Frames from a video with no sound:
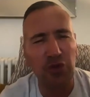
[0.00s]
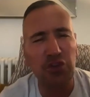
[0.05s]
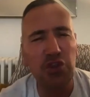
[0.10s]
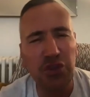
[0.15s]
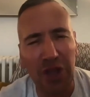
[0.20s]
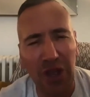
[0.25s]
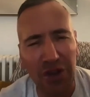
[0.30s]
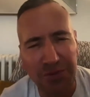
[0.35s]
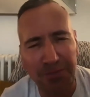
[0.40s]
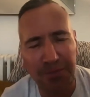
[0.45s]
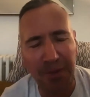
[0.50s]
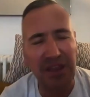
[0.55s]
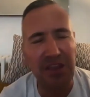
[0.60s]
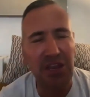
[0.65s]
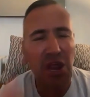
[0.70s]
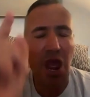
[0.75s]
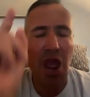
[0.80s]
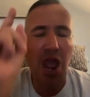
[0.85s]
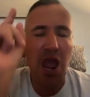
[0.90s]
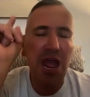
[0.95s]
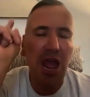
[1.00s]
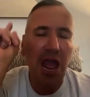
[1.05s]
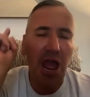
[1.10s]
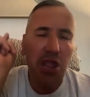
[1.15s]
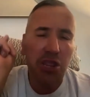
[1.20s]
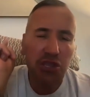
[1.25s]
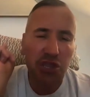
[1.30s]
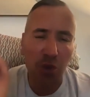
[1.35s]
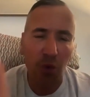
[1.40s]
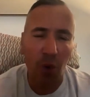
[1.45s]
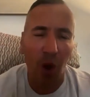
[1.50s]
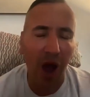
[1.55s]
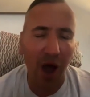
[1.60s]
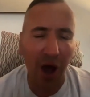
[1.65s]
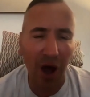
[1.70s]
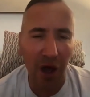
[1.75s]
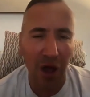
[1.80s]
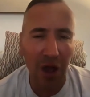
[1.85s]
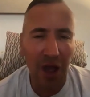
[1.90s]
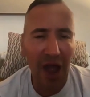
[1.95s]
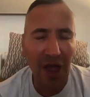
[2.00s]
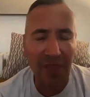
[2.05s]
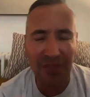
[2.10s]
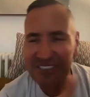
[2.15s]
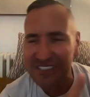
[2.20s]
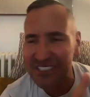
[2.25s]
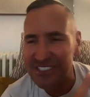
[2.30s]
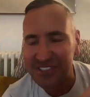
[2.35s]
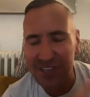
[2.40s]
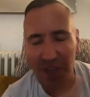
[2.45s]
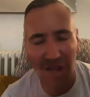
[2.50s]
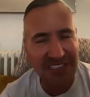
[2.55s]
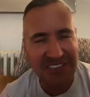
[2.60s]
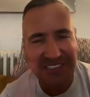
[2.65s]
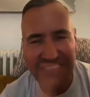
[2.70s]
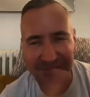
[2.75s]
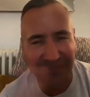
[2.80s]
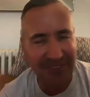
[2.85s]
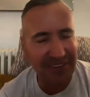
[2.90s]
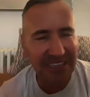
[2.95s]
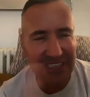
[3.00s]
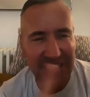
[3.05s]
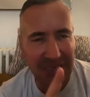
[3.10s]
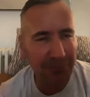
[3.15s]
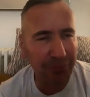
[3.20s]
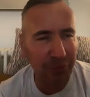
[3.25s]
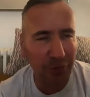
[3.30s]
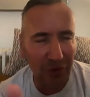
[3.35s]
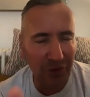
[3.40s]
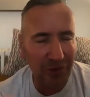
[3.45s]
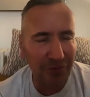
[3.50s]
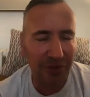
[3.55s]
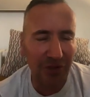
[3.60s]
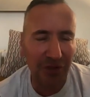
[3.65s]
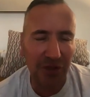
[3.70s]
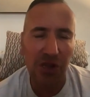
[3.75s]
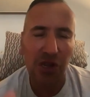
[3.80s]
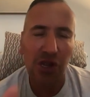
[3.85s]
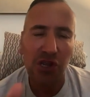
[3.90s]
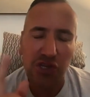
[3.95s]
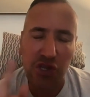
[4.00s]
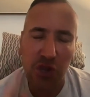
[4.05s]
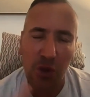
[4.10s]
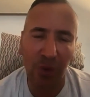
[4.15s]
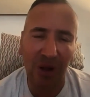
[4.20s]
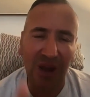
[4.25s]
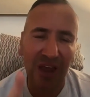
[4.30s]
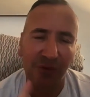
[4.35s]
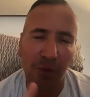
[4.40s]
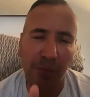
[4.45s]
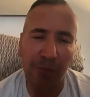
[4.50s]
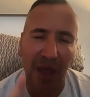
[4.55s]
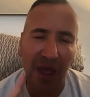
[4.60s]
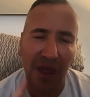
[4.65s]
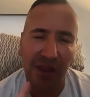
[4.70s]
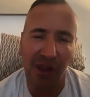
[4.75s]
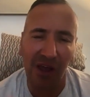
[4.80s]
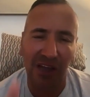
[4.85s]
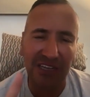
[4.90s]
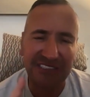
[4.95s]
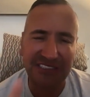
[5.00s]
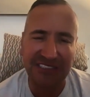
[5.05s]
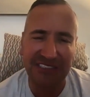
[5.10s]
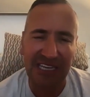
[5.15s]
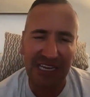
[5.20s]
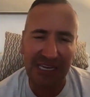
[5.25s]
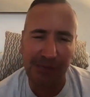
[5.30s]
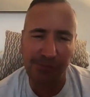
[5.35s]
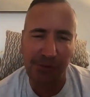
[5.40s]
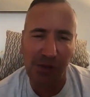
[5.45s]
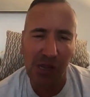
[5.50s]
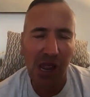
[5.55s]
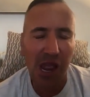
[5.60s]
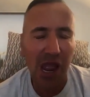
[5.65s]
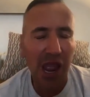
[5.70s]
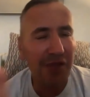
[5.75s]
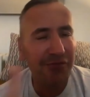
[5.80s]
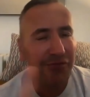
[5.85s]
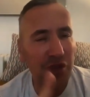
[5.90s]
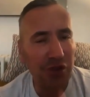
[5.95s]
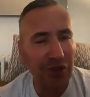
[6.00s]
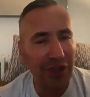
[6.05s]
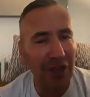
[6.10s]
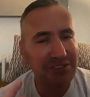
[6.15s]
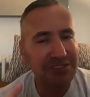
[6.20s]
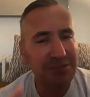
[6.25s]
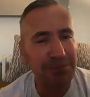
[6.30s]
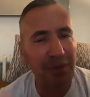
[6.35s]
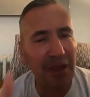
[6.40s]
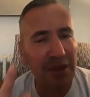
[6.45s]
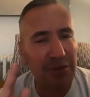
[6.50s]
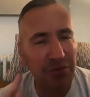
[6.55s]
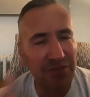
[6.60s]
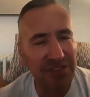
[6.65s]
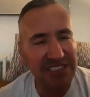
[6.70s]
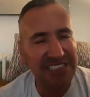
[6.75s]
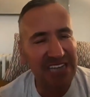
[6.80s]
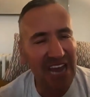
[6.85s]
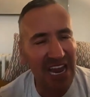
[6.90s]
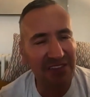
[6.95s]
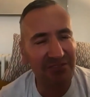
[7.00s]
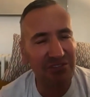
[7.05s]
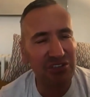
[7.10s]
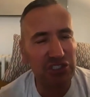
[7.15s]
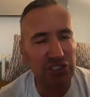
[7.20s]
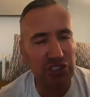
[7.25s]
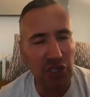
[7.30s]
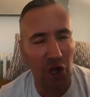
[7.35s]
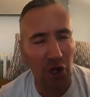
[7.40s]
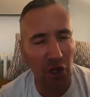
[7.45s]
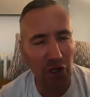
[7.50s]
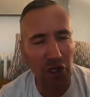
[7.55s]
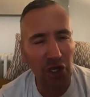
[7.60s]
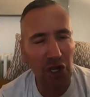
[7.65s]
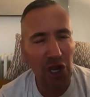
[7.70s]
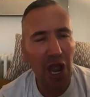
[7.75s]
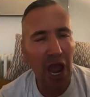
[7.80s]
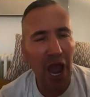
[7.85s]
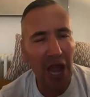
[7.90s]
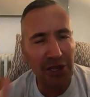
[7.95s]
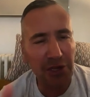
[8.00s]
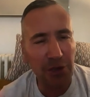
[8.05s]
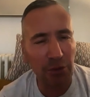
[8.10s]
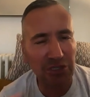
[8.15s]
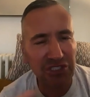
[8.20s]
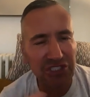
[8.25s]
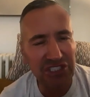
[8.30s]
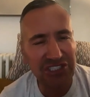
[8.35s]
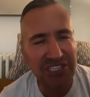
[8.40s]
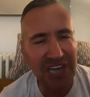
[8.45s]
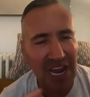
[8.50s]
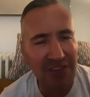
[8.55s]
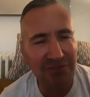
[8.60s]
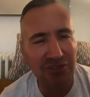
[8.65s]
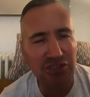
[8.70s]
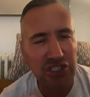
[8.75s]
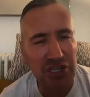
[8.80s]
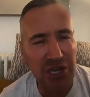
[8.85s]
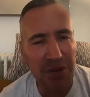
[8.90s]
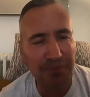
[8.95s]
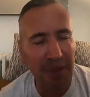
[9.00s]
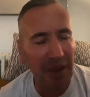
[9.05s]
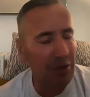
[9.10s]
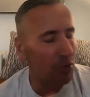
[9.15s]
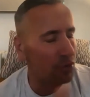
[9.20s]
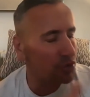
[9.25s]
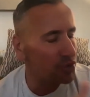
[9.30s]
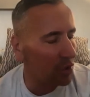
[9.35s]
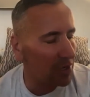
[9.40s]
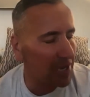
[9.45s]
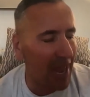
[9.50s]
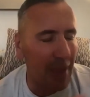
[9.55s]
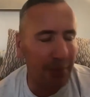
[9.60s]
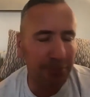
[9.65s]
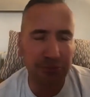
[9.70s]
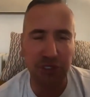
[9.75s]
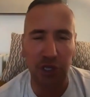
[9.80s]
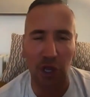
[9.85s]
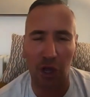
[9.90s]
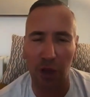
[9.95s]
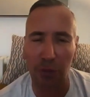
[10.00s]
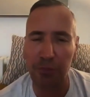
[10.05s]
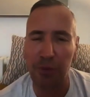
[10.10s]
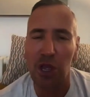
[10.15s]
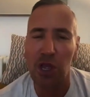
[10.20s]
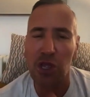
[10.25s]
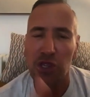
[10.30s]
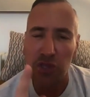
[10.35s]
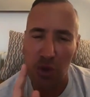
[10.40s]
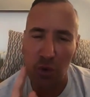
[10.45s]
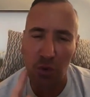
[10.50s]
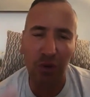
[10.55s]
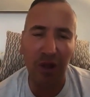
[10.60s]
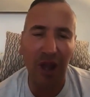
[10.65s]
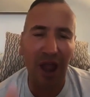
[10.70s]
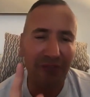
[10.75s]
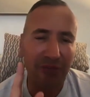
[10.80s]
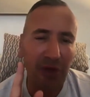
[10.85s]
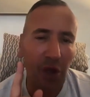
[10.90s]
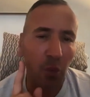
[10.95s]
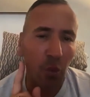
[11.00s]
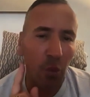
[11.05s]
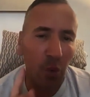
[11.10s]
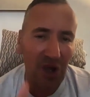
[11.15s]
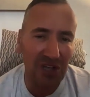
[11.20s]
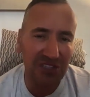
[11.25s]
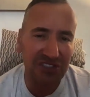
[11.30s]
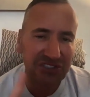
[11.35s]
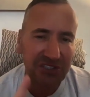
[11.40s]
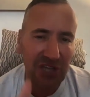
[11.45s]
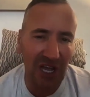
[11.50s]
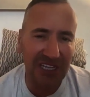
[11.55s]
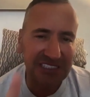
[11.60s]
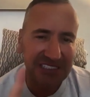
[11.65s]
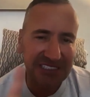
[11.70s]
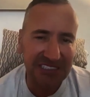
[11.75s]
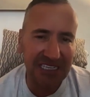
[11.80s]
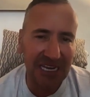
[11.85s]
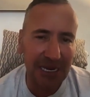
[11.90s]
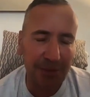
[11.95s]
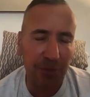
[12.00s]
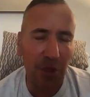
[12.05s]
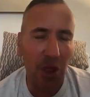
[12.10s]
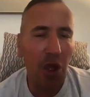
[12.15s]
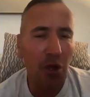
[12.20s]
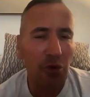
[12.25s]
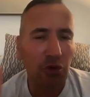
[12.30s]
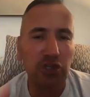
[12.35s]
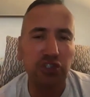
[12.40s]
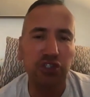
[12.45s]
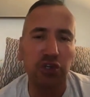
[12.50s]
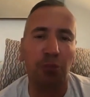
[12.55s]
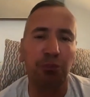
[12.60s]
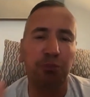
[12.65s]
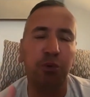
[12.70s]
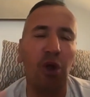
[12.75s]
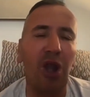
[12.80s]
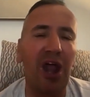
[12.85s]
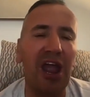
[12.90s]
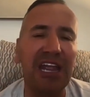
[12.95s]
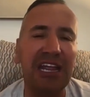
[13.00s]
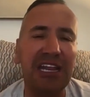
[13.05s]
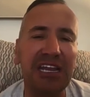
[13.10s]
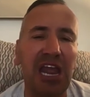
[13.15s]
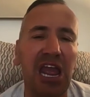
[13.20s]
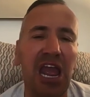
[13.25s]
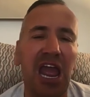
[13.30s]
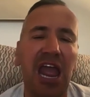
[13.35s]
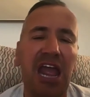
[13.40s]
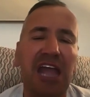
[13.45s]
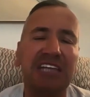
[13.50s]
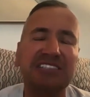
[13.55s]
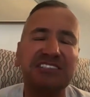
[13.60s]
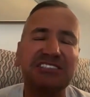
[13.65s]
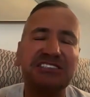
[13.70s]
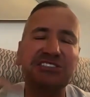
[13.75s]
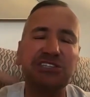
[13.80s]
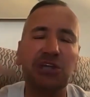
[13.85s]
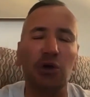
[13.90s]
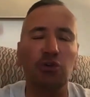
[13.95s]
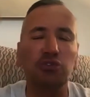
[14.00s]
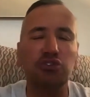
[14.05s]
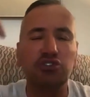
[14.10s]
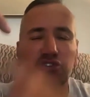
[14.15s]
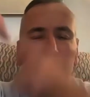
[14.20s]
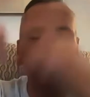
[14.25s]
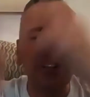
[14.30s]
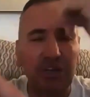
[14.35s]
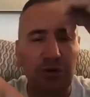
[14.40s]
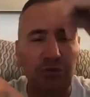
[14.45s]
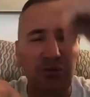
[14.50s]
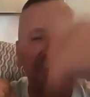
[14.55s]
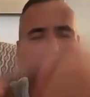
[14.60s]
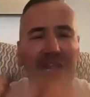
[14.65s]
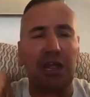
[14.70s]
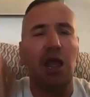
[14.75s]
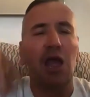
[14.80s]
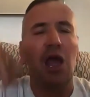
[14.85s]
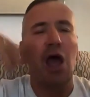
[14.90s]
you go to bed, and this is scientifically proven, you will have a better night's sleep. Yeah. If you go to bed with the television on and you're watching television in bed or your laptop, you will have a worse night's sleep because your brain is still triggering.